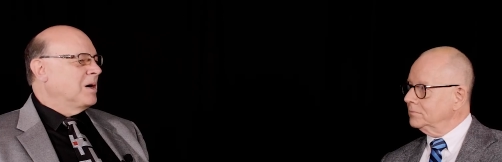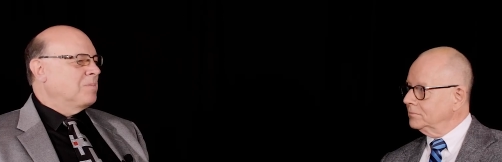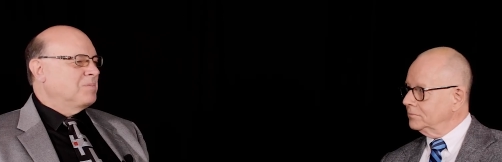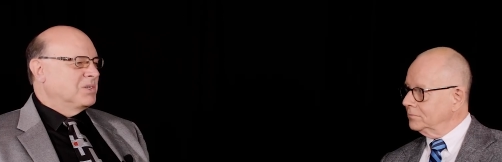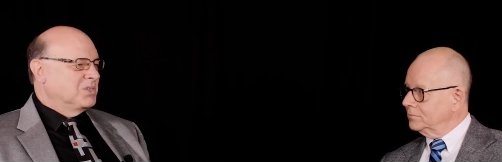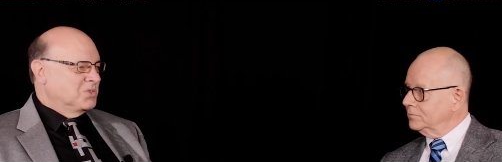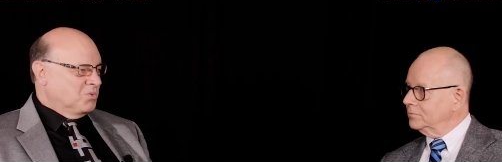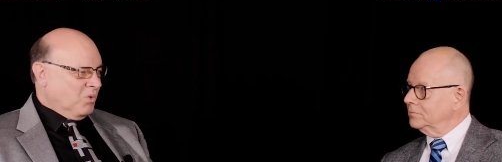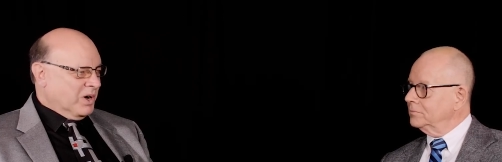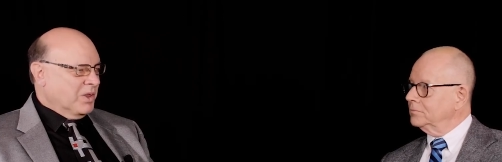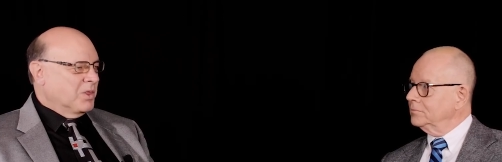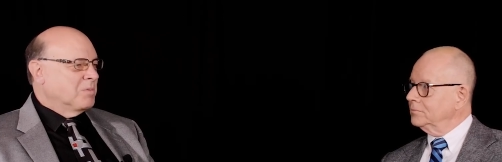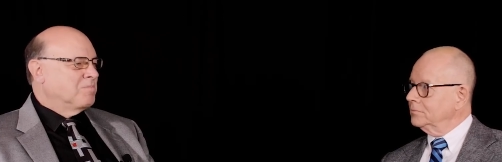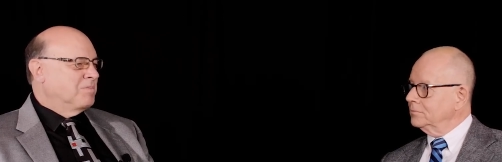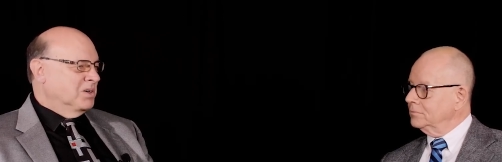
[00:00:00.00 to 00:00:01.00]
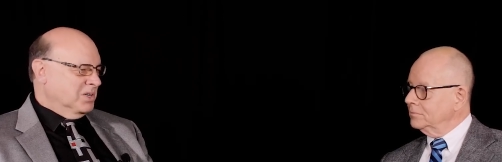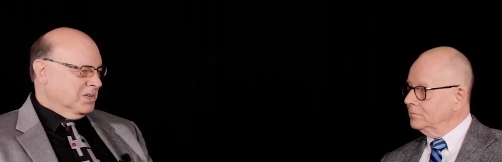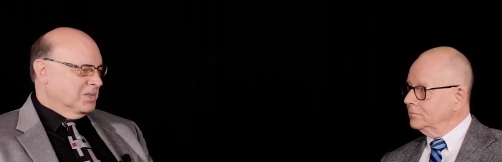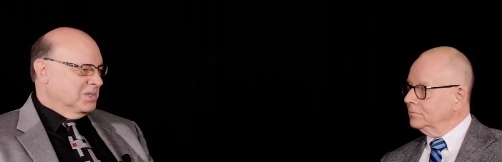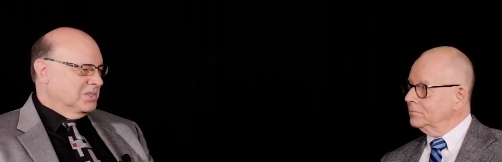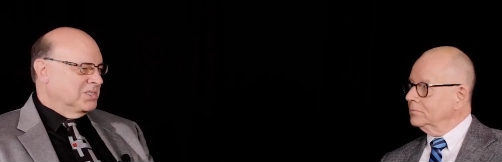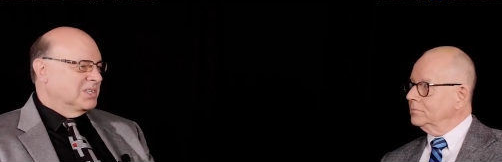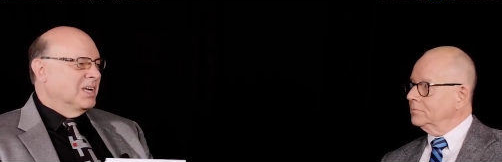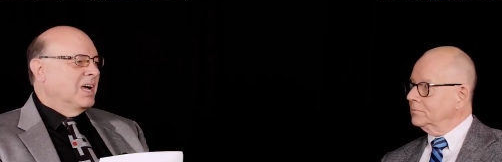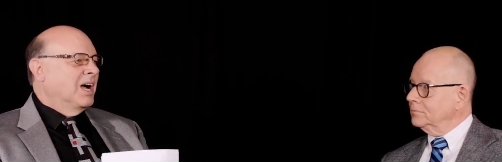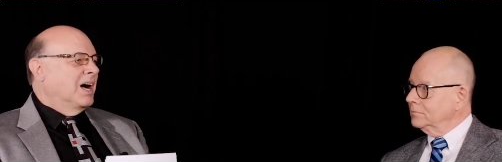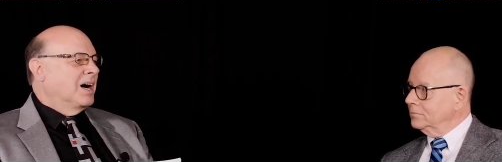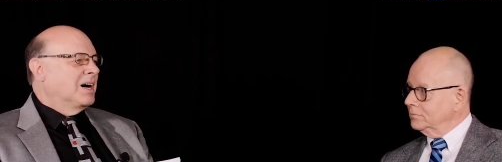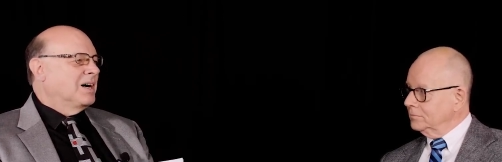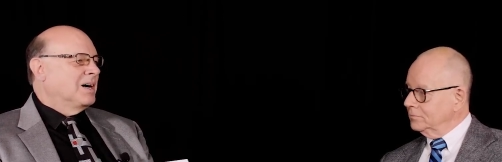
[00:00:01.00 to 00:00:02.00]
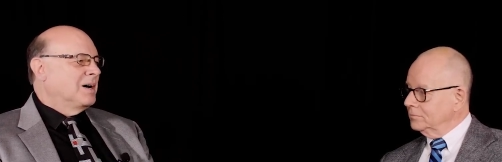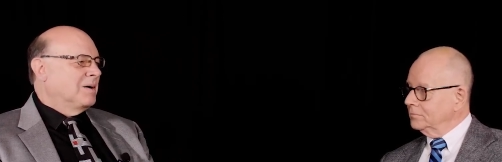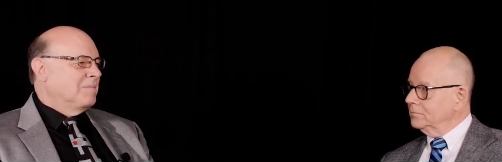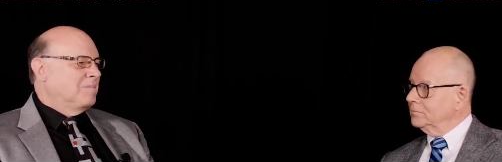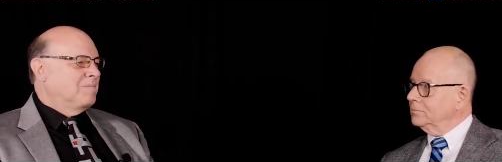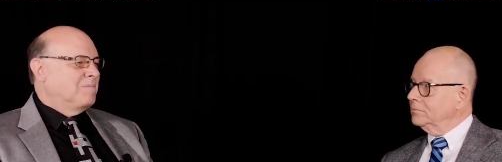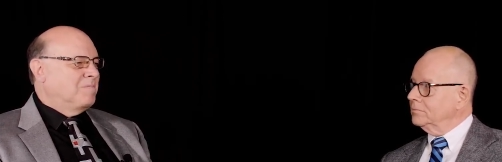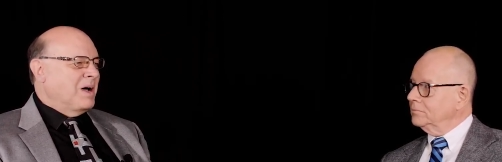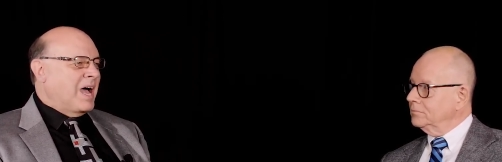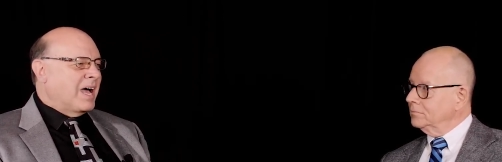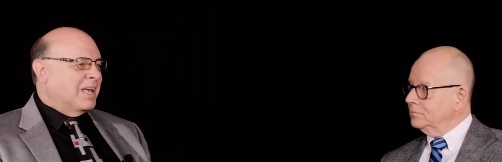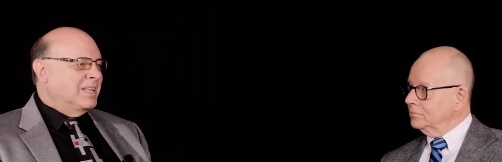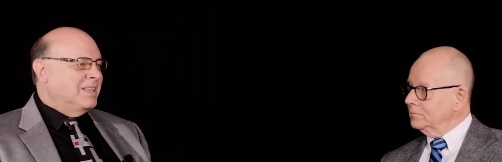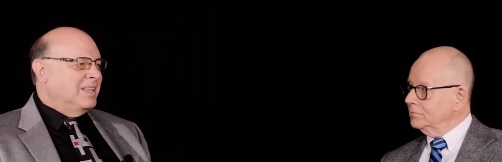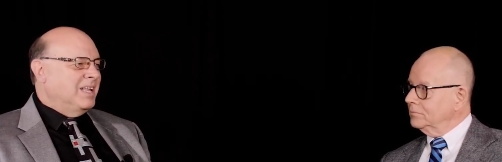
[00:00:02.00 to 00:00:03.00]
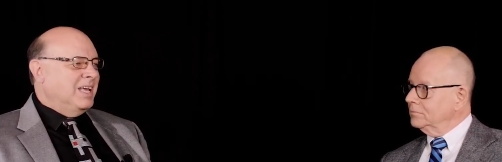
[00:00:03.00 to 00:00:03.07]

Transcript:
Speaker 1: up as one of the bookers um, back in